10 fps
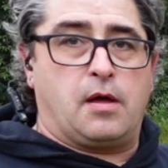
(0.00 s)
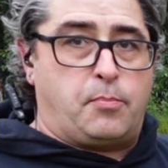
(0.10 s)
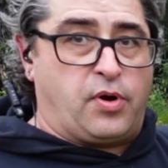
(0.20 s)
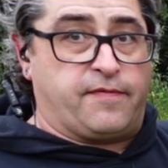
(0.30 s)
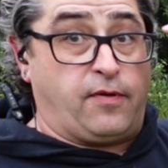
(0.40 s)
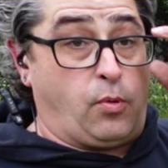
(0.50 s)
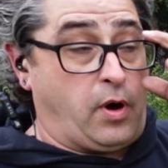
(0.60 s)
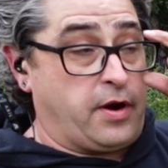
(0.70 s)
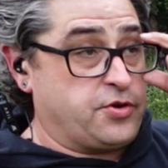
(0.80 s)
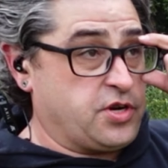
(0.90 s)
Put a full
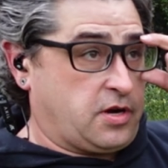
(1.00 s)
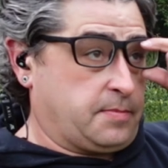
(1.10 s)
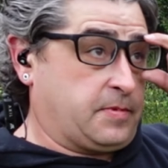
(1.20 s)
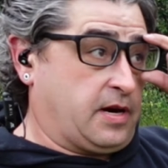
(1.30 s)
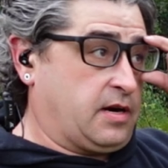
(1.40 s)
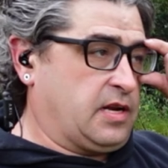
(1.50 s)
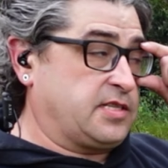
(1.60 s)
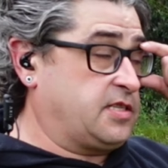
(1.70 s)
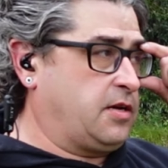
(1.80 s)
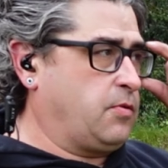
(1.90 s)
water jug up there and let's
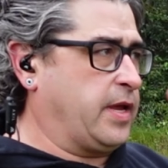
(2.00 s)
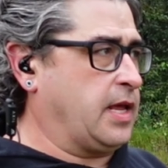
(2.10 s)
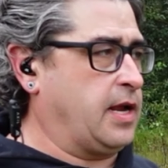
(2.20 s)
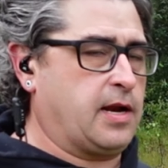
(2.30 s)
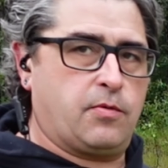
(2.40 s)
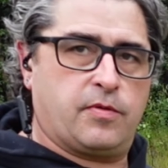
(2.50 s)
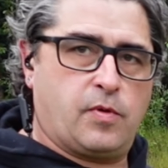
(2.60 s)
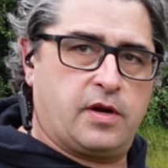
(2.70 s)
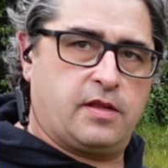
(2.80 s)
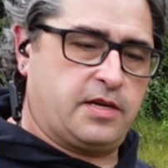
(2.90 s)
see if we can hit it with
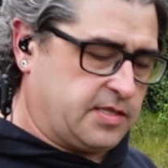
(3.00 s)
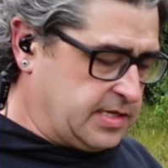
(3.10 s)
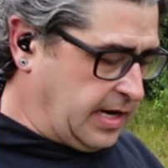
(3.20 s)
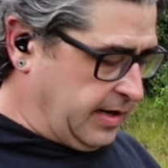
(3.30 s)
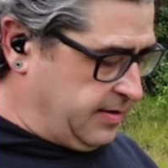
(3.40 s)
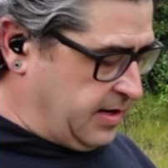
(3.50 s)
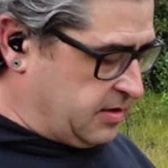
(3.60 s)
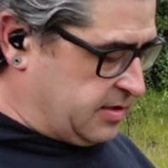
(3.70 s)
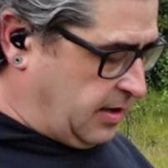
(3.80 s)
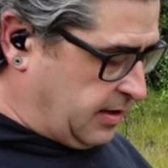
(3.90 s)
one of these deer
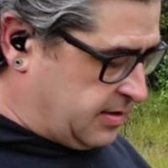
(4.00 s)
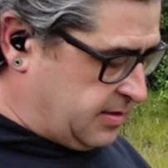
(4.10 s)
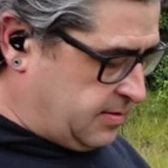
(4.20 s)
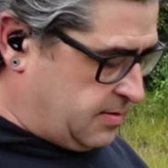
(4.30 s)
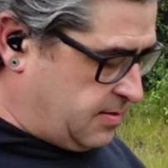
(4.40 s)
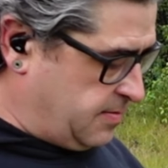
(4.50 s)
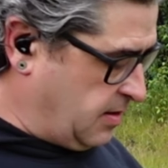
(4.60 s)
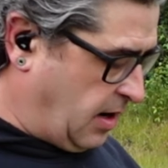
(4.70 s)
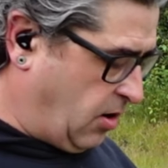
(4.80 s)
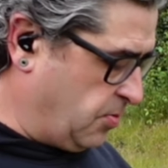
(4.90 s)
slugs.
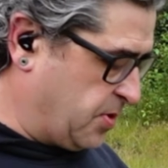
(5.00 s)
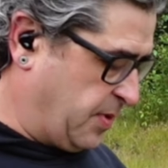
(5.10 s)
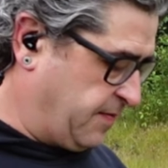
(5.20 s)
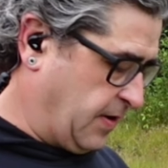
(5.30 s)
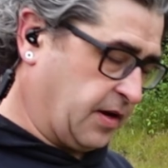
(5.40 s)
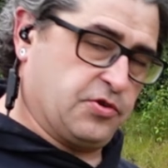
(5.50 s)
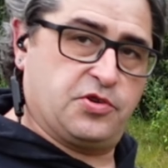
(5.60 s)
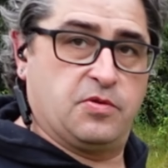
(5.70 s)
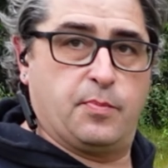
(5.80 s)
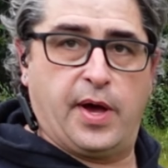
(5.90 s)
I hope to be fucking
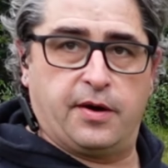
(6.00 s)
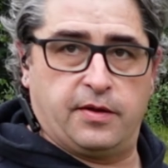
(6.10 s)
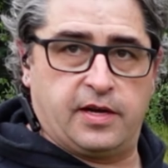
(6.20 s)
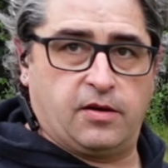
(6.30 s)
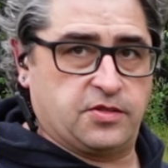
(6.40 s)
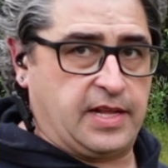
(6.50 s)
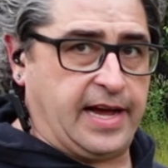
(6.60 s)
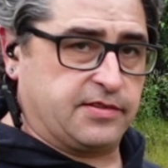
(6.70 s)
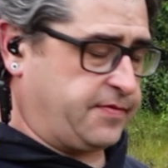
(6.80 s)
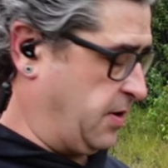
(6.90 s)
shooting better than those
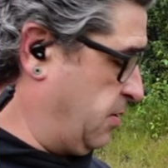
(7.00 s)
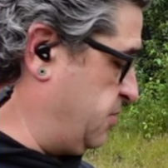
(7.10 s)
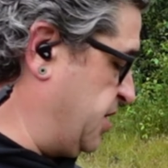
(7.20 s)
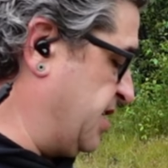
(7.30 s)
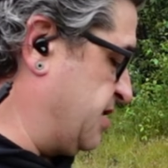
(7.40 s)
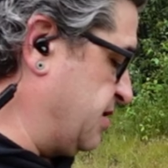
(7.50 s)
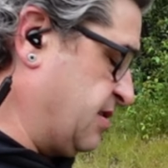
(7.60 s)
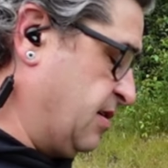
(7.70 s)
last few. Jesus.